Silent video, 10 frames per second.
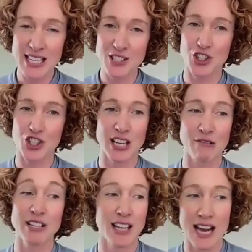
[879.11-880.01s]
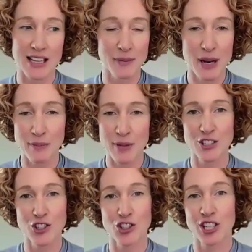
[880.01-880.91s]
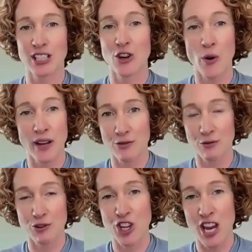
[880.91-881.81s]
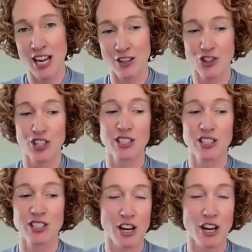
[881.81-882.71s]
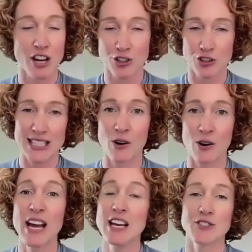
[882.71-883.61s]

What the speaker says: She recently had the puppies. She's going through change. She's very stressed out.